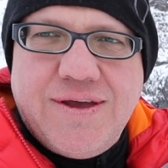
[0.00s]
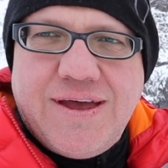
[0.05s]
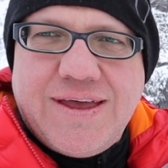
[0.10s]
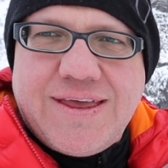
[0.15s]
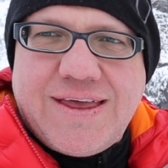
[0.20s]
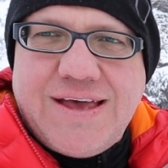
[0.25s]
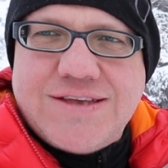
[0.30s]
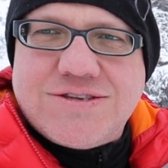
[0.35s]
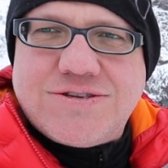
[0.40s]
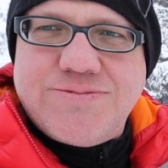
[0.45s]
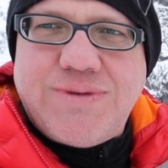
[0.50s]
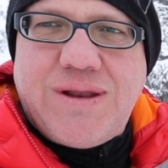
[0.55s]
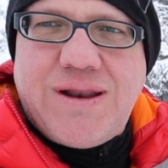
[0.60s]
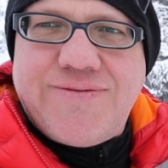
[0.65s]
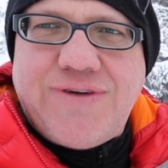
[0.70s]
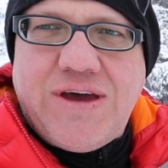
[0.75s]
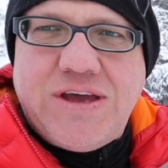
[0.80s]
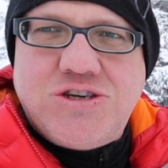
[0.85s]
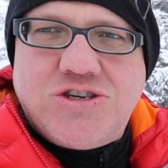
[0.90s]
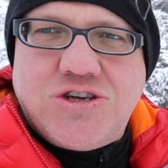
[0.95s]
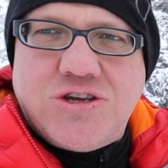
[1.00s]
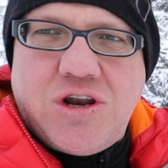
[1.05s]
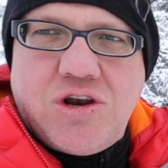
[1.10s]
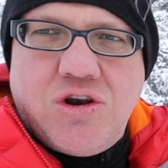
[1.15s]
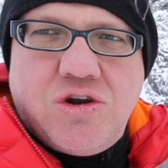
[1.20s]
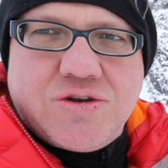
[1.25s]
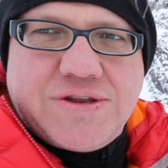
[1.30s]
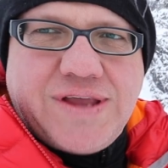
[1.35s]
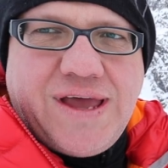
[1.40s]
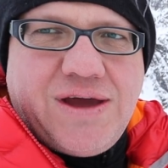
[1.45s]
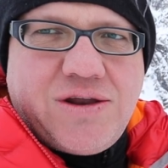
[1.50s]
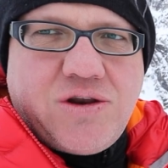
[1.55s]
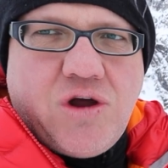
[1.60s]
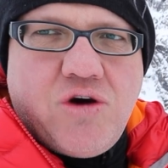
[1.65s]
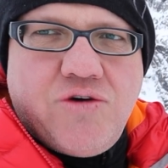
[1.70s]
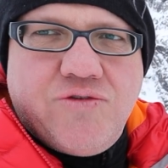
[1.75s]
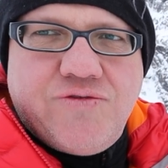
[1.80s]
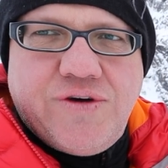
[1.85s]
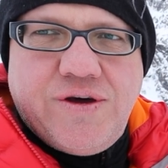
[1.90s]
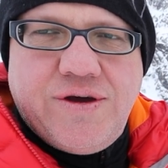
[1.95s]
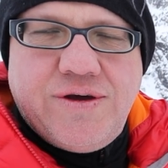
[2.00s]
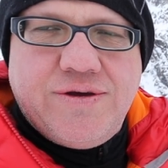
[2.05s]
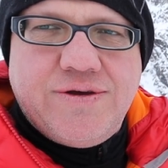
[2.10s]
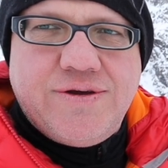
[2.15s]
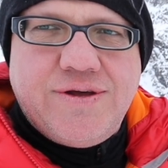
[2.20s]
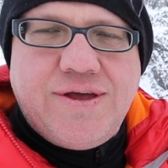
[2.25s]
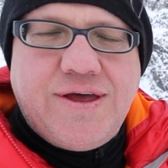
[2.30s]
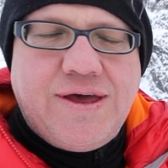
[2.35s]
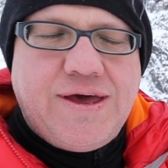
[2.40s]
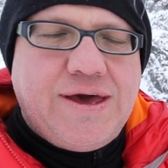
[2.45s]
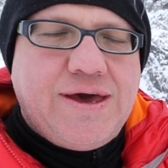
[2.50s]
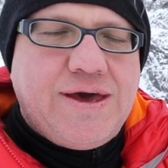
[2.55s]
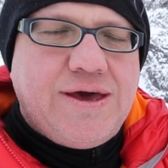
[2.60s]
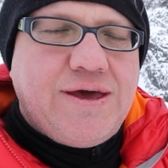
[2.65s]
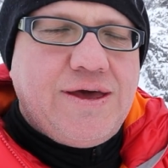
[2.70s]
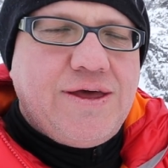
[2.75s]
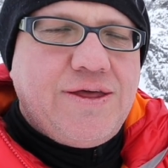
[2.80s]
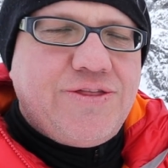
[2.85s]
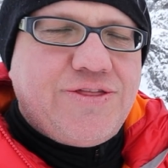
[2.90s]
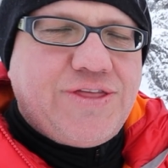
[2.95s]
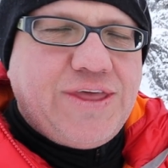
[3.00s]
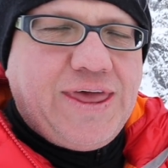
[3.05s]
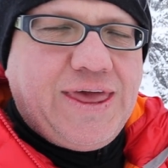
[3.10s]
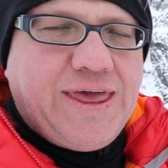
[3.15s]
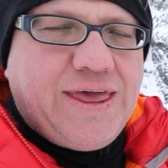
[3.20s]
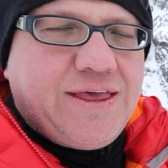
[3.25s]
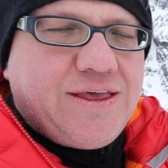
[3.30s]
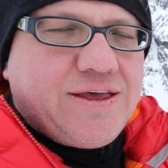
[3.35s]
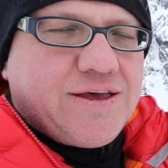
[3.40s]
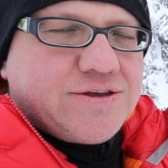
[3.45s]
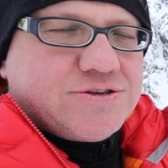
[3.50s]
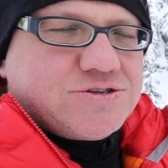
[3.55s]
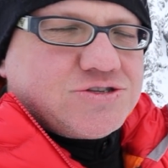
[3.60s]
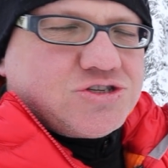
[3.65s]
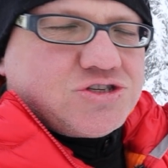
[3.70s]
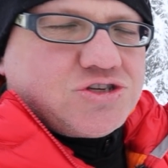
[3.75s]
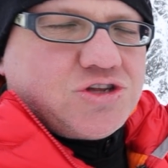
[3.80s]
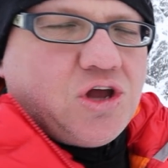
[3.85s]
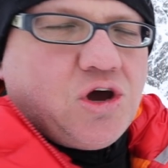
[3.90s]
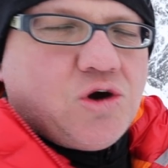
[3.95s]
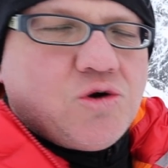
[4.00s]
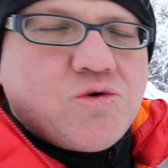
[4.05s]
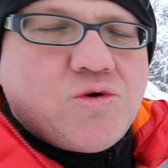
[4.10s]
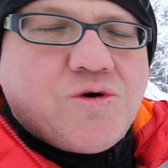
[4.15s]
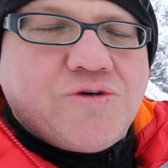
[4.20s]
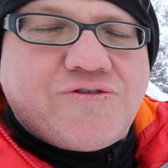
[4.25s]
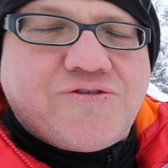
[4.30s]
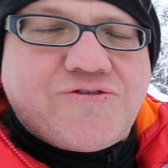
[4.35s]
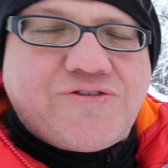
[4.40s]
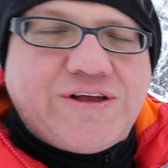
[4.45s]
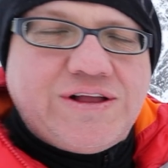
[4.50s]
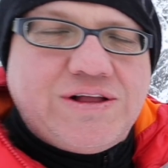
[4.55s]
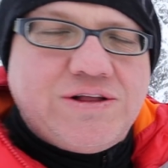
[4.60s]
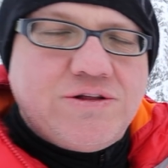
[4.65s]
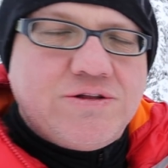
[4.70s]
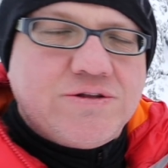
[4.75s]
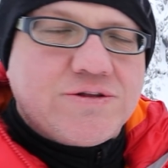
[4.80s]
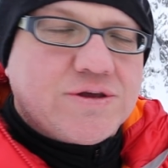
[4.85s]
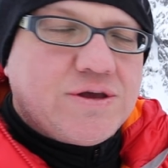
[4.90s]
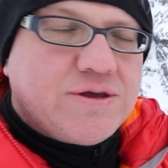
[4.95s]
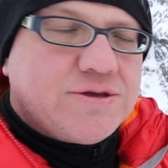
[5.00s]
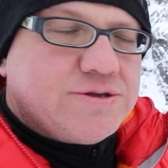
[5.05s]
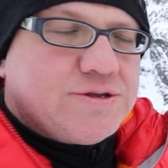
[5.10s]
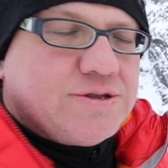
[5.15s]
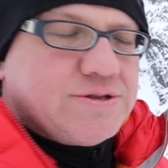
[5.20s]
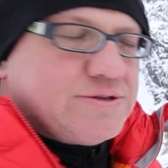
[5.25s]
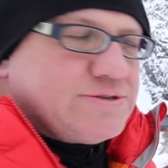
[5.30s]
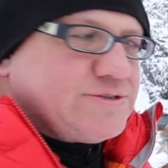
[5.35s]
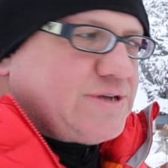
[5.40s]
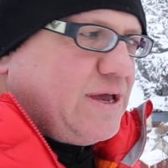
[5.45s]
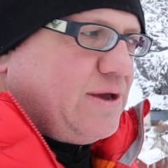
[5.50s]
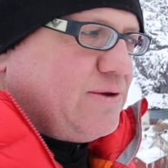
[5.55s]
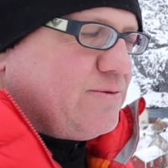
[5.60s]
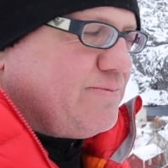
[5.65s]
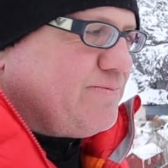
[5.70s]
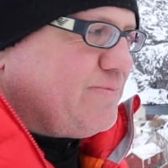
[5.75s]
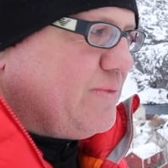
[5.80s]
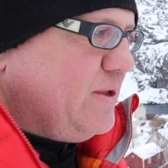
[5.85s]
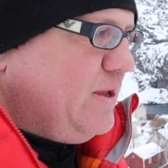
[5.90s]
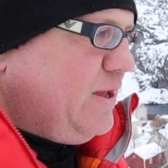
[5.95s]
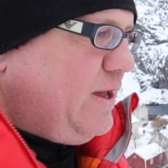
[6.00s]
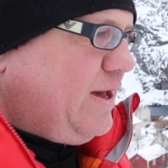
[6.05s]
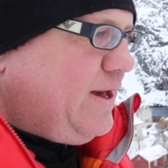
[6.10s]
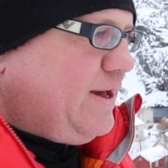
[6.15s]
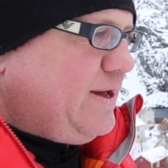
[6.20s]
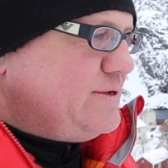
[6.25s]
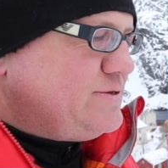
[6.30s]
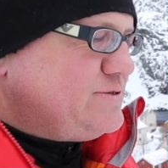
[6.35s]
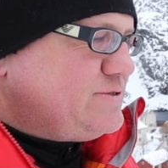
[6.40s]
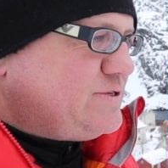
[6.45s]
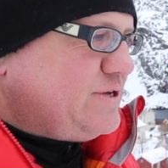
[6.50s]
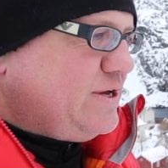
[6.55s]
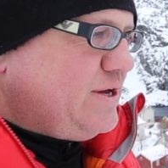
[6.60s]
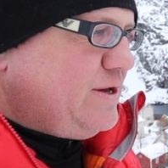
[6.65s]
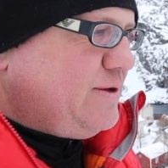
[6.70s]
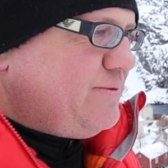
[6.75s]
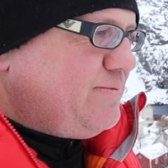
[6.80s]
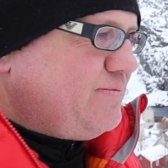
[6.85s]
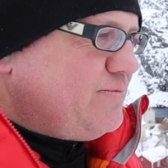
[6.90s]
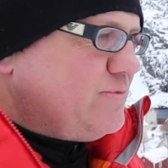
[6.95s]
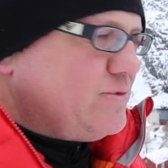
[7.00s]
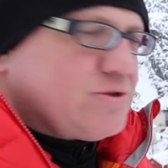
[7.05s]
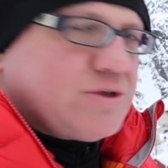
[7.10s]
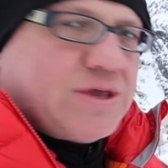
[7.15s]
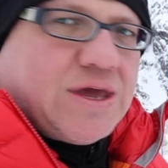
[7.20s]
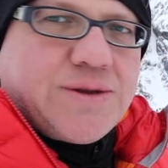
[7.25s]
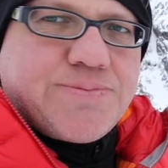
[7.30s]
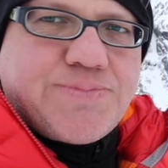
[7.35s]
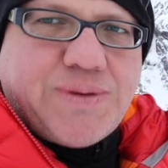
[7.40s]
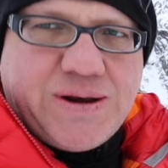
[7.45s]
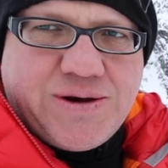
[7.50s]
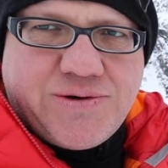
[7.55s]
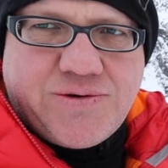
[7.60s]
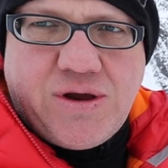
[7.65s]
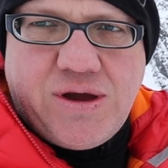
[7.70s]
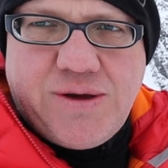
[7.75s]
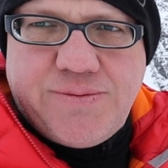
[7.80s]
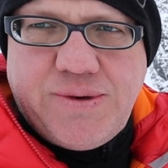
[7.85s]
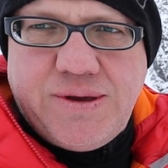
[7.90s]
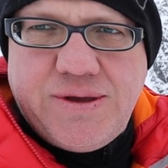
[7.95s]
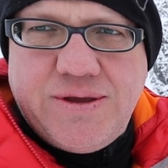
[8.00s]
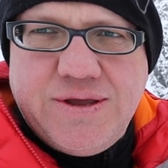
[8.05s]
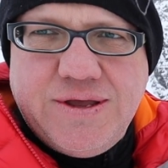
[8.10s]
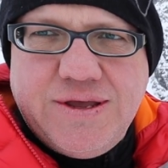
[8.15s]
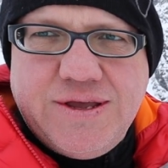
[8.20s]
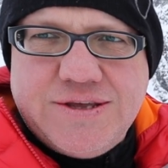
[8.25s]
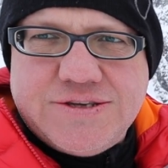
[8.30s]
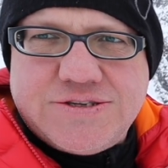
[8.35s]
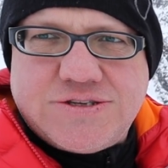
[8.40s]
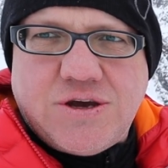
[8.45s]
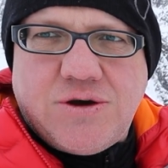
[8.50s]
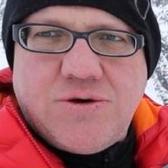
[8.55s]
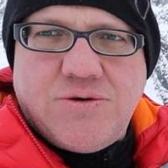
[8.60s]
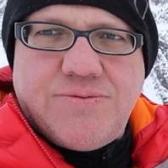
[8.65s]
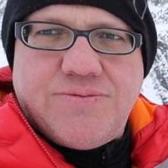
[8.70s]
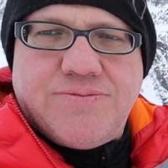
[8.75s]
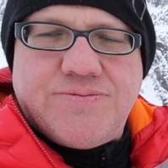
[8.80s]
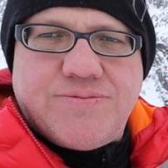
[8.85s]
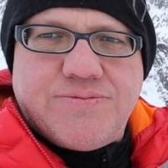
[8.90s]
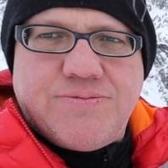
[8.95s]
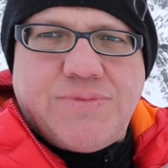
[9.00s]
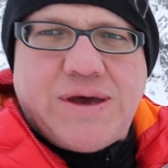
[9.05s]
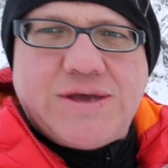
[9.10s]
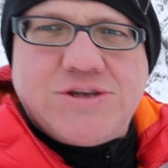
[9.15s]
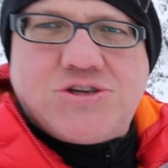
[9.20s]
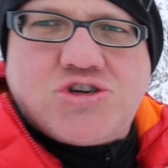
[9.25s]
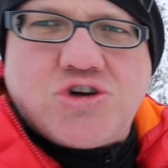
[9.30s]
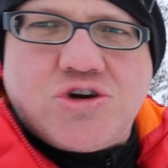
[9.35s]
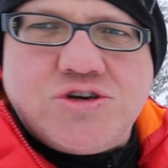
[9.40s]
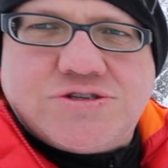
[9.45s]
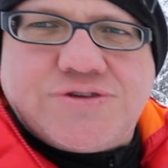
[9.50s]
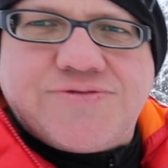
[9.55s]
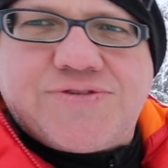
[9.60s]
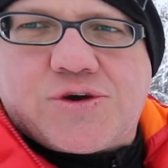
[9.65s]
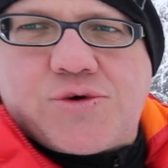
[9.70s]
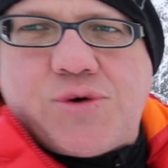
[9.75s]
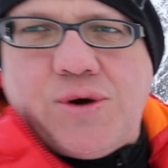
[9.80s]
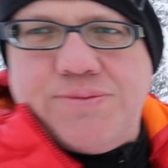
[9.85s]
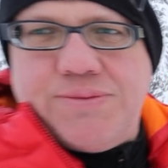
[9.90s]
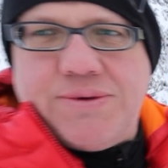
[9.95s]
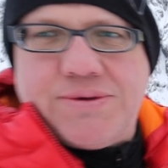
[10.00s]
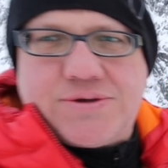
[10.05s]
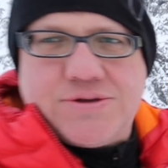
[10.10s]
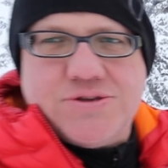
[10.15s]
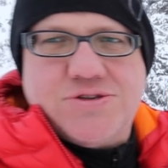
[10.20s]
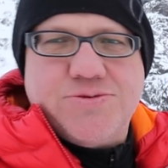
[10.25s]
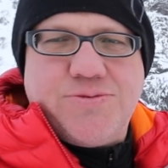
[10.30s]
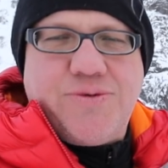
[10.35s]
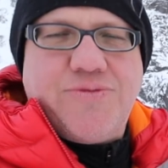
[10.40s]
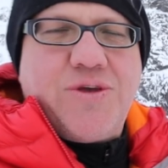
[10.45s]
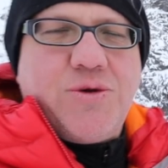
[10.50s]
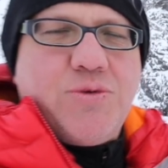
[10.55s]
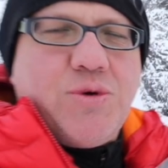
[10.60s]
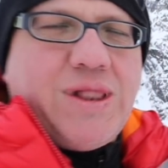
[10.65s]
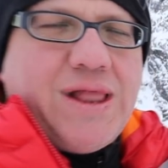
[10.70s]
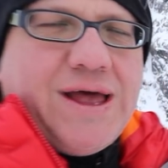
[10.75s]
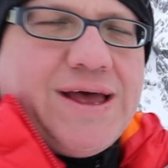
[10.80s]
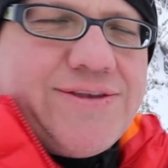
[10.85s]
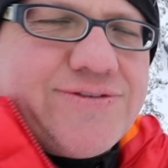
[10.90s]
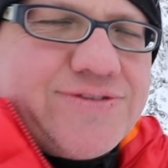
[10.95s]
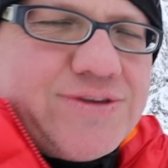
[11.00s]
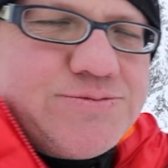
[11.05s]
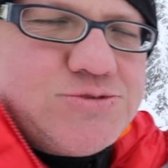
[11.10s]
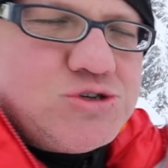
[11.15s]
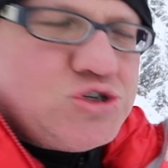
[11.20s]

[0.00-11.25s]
and get some elevation and look down over the snow-filled town and get a panorama. So my choice of equipment, because some of you will ask, I'm